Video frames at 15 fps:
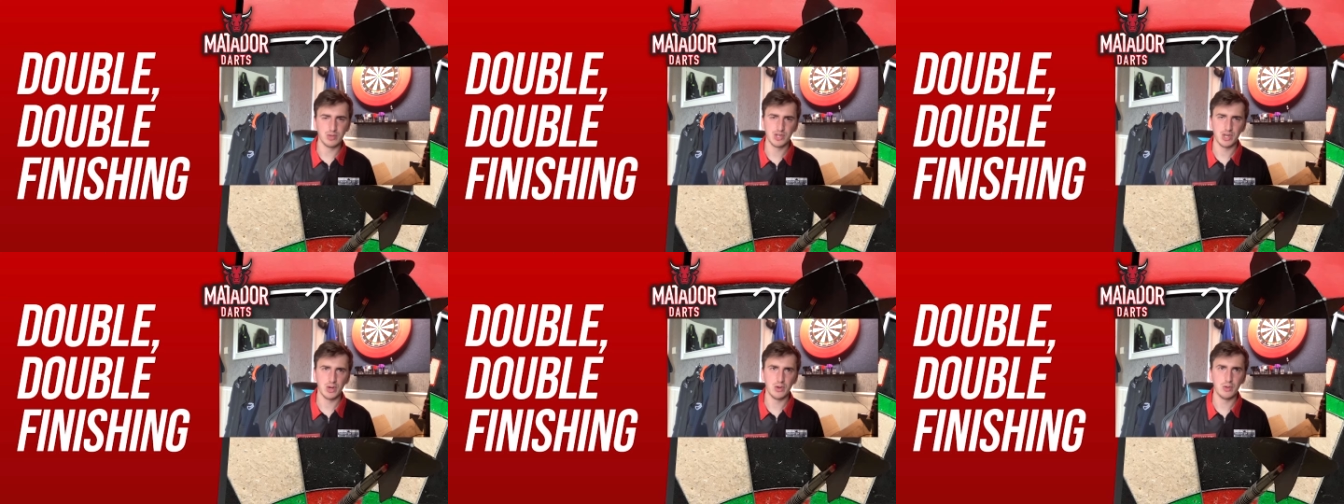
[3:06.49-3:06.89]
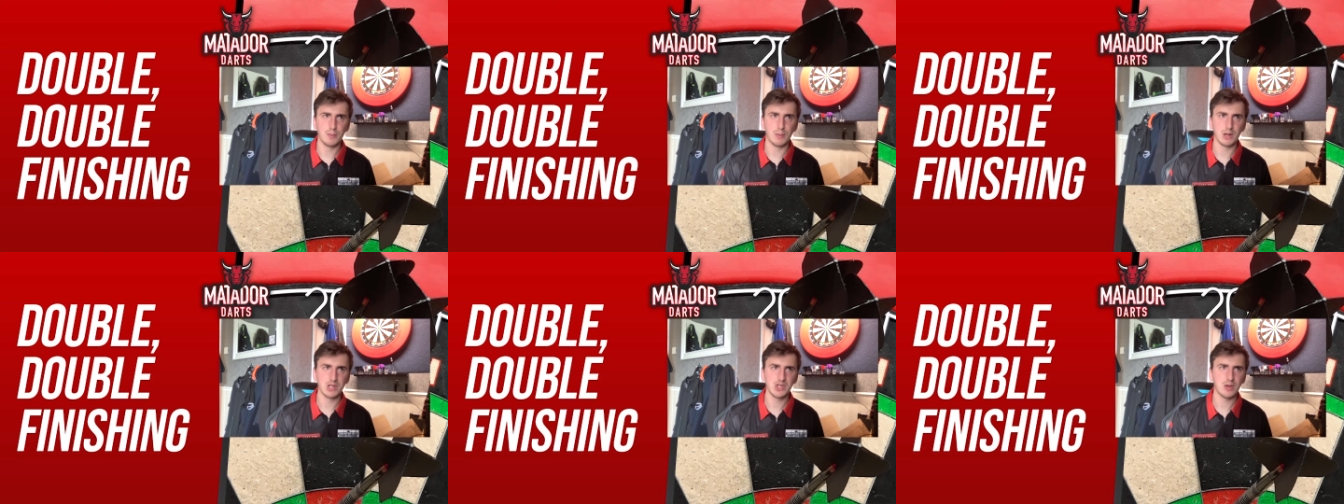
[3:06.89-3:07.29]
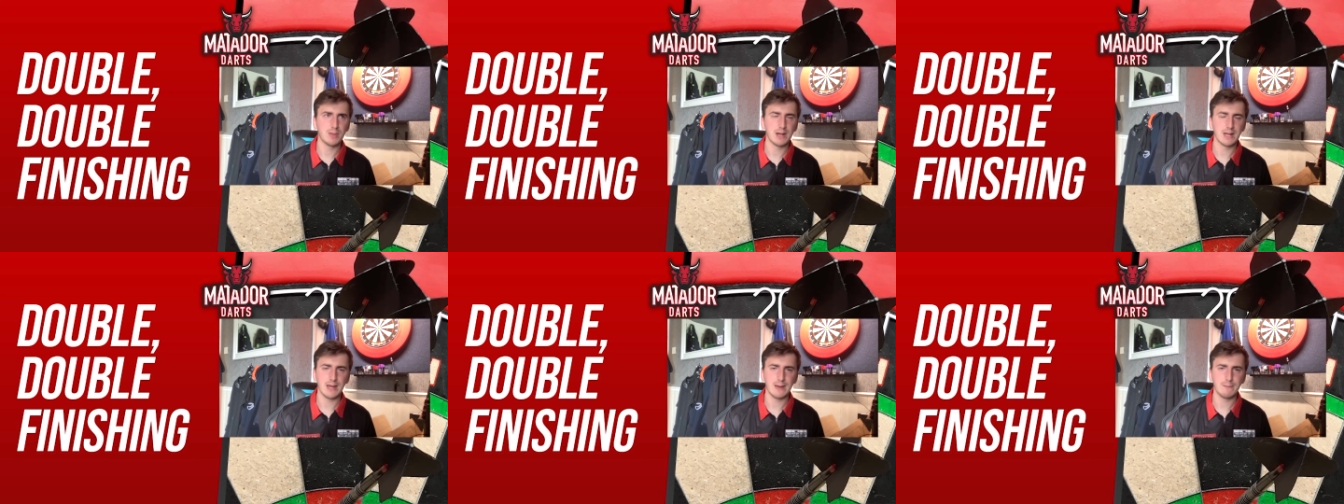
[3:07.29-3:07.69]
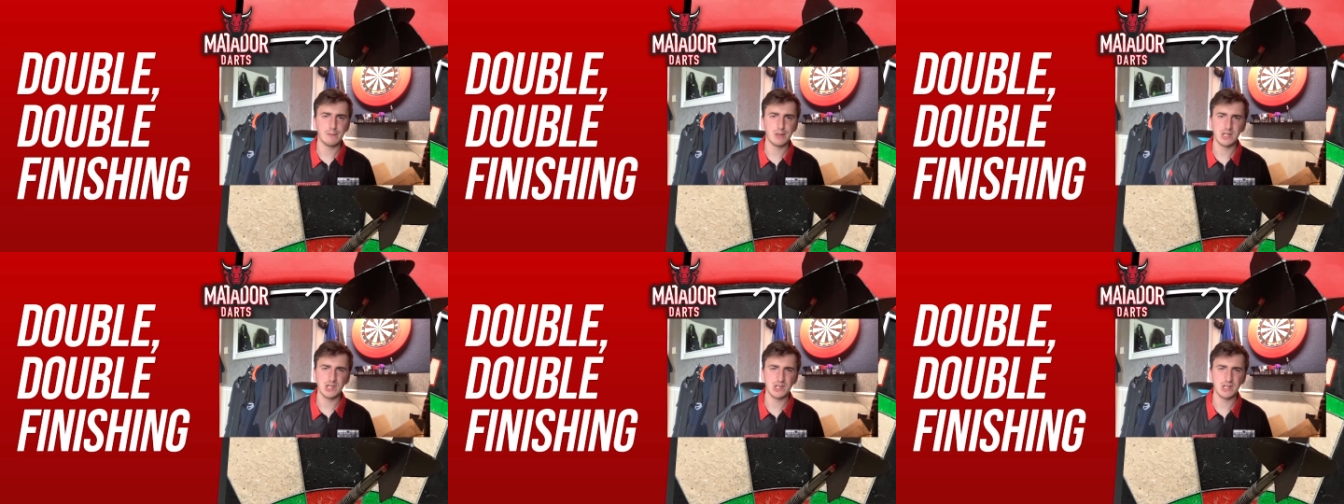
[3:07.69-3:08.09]
So my example again for
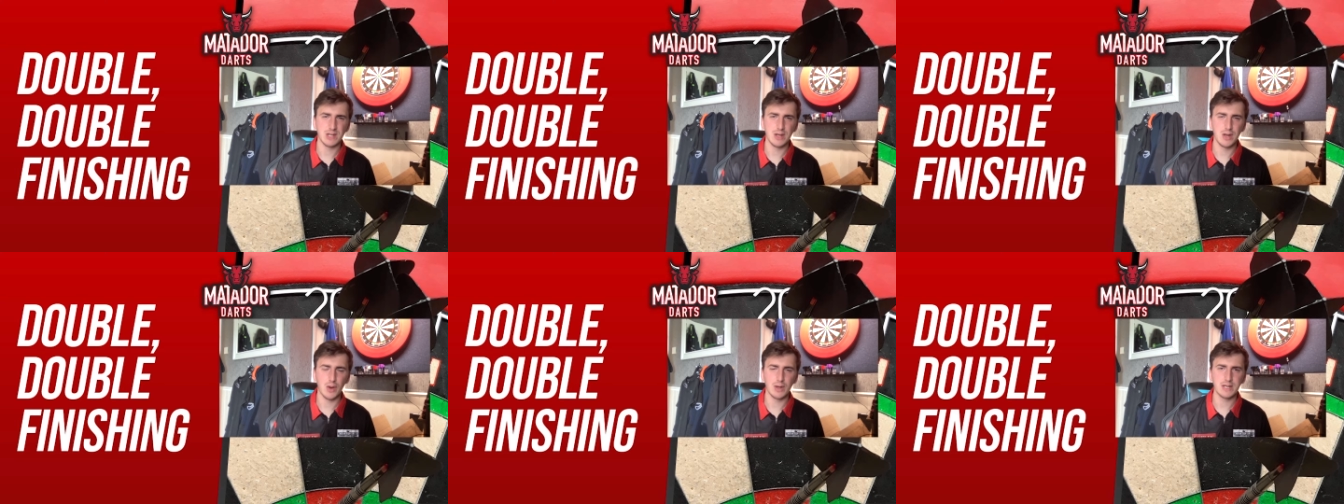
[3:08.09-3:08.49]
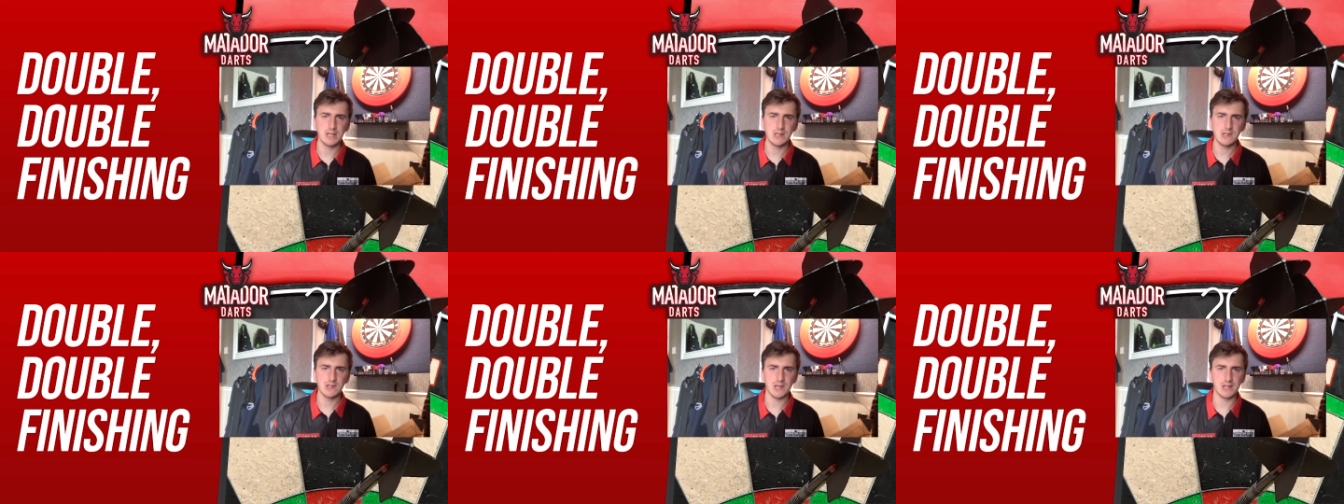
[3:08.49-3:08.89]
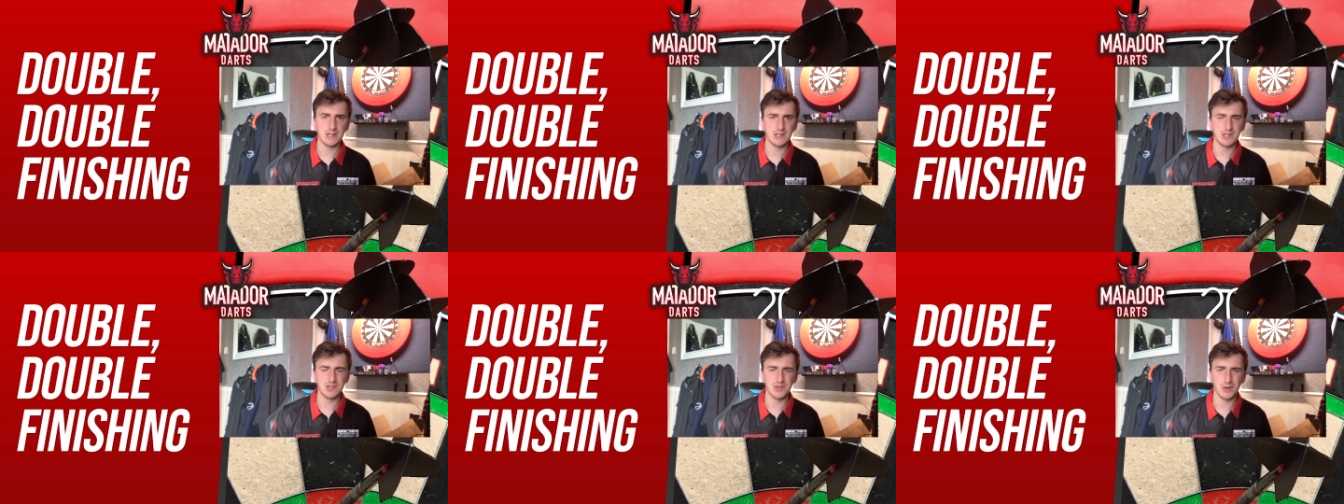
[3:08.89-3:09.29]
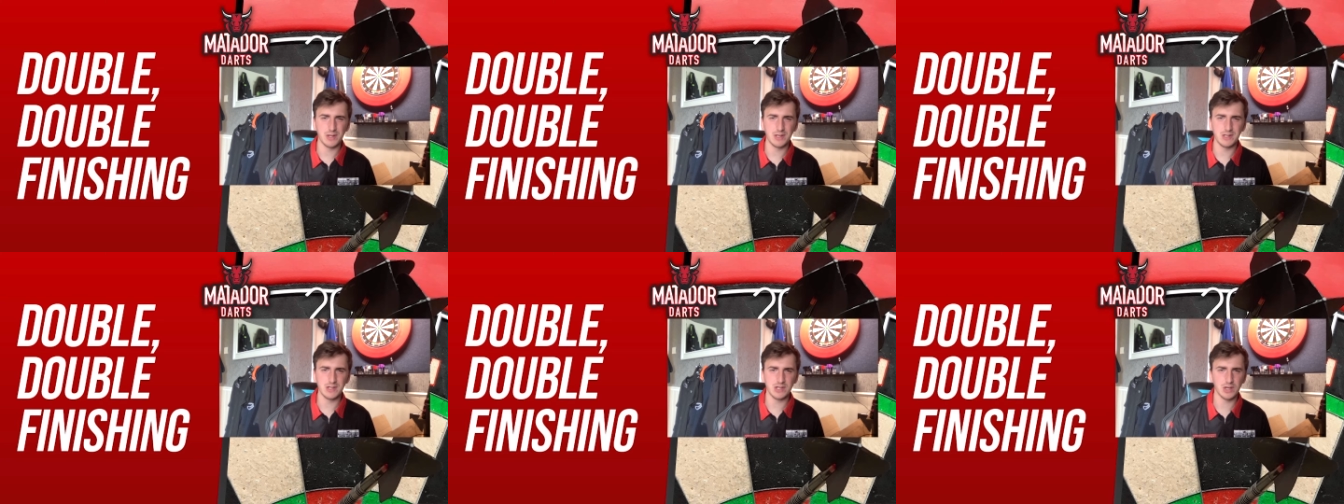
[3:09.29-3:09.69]
this is in the 90s, and it is
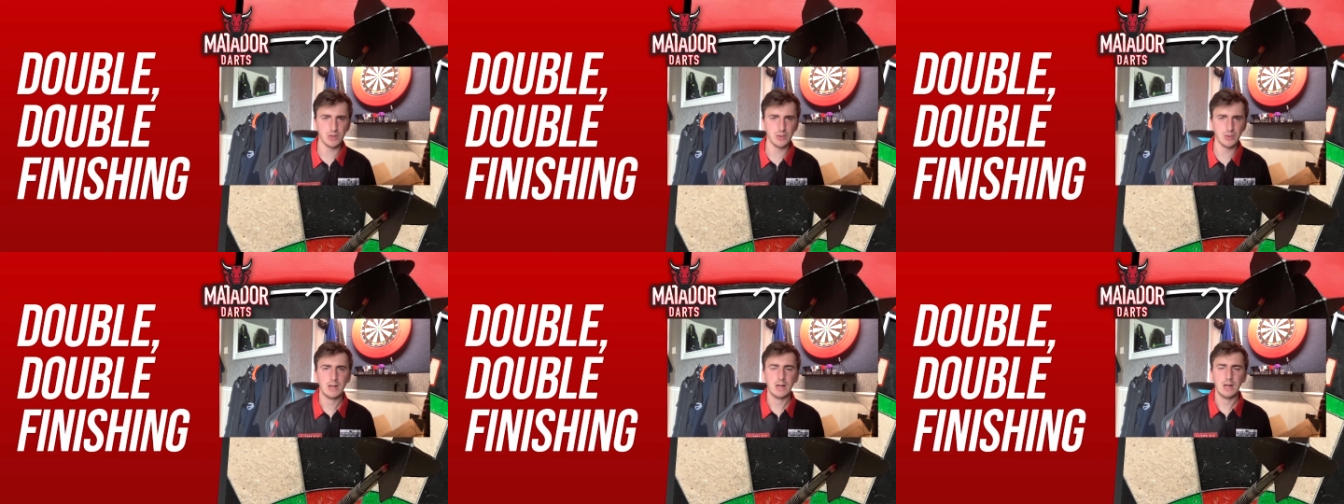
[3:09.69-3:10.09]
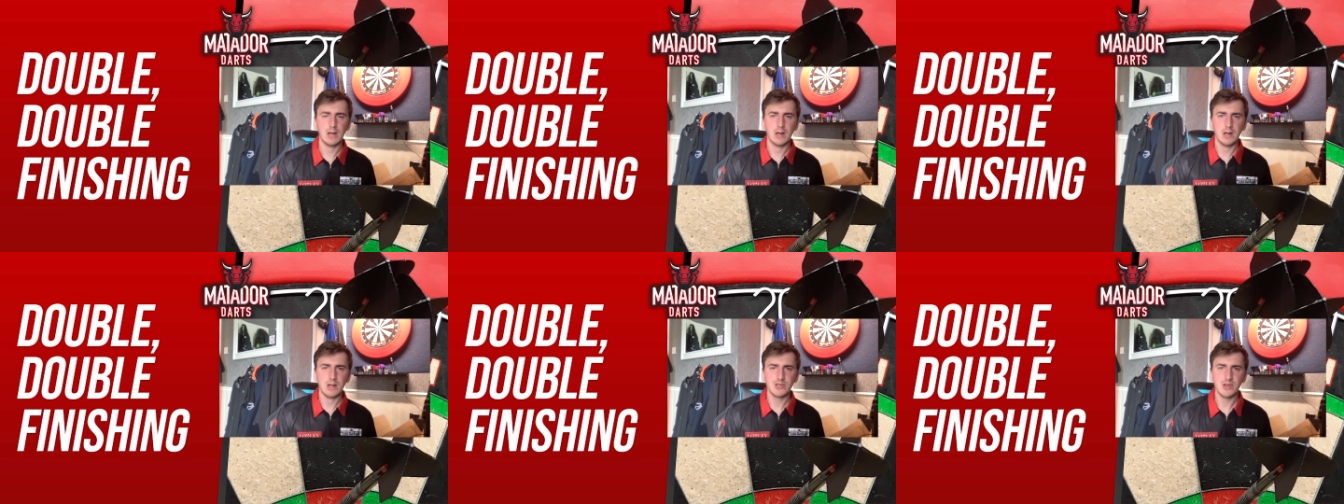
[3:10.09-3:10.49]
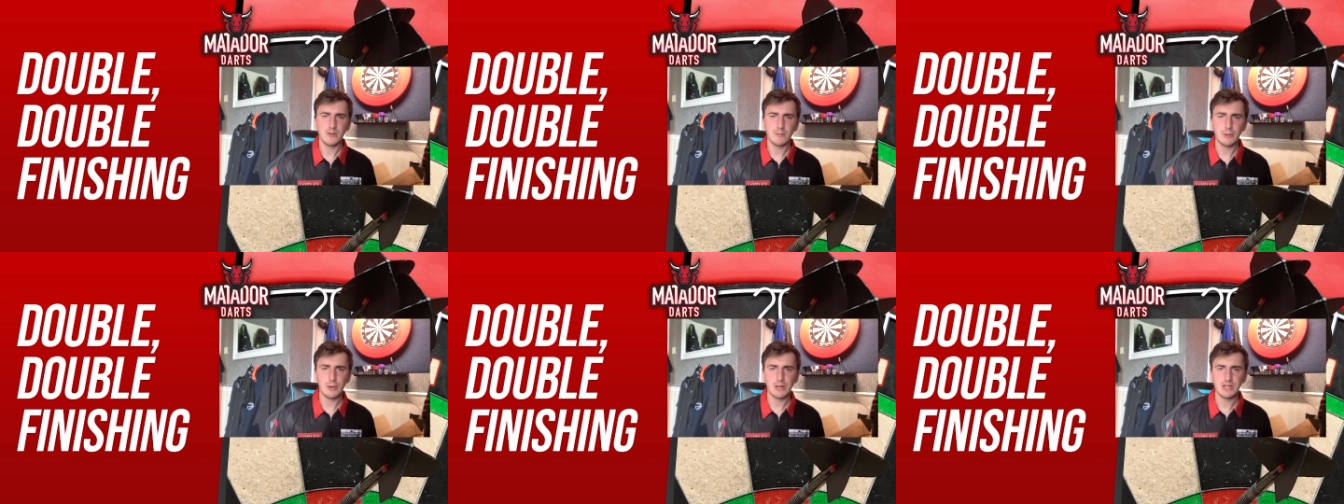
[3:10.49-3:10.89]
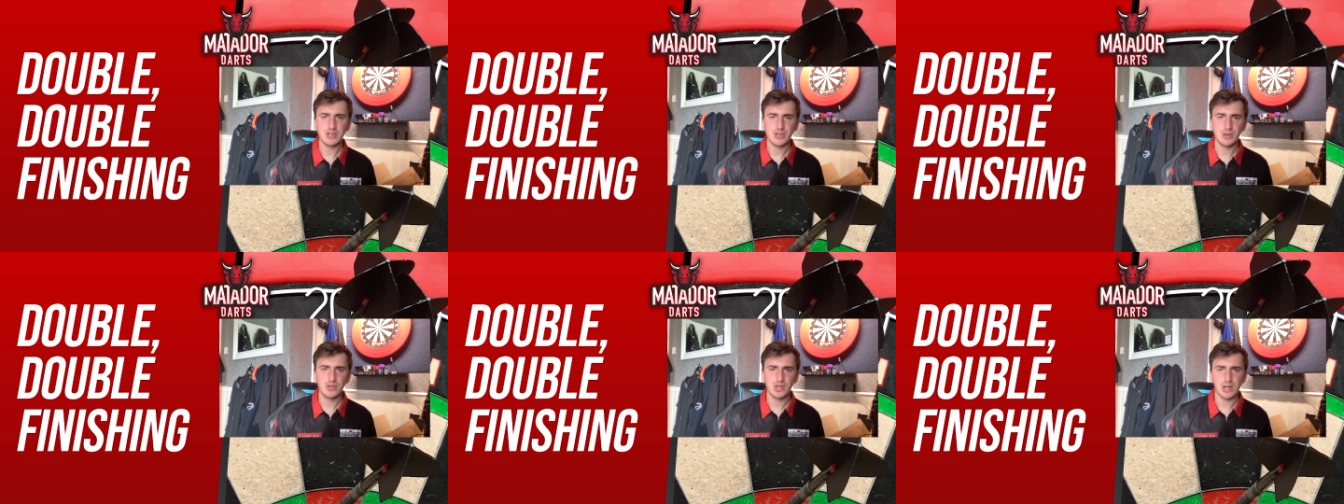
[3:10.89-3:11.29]
92. So for
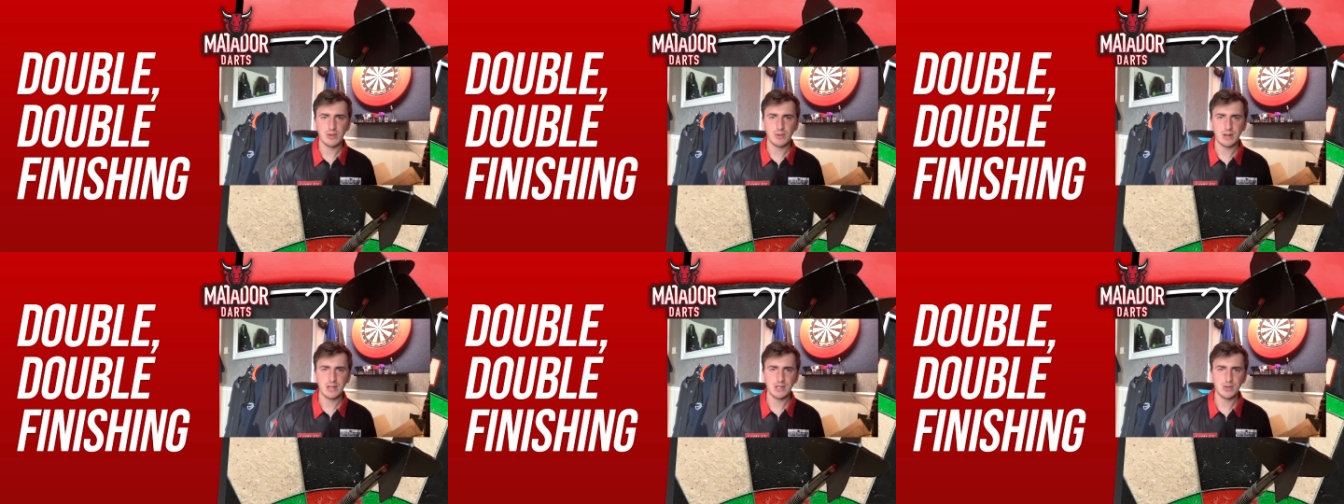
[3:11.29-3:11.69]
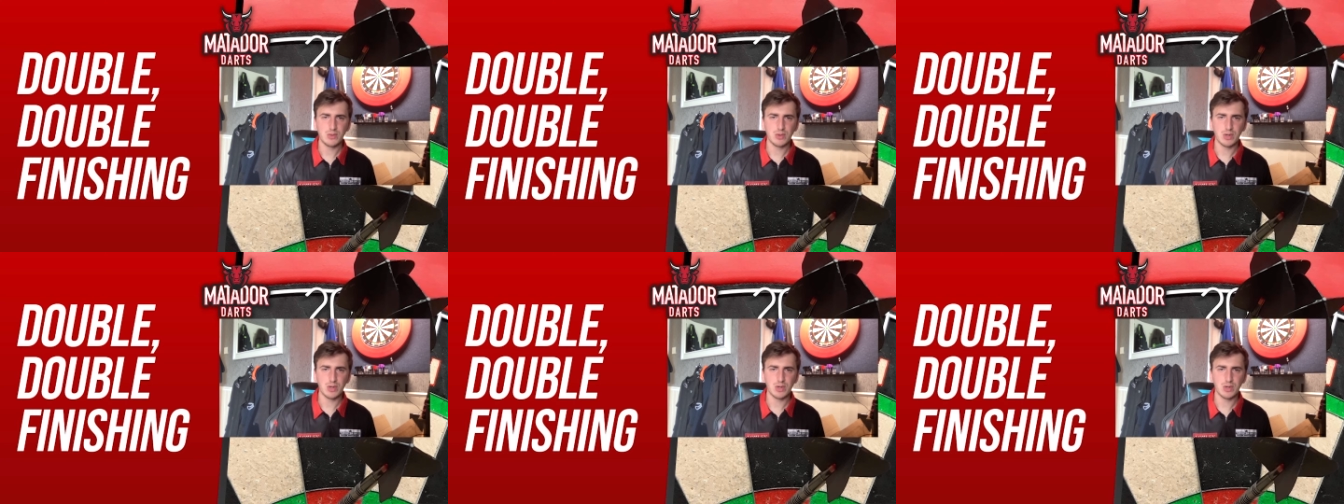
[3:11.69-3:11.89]
92, generally you will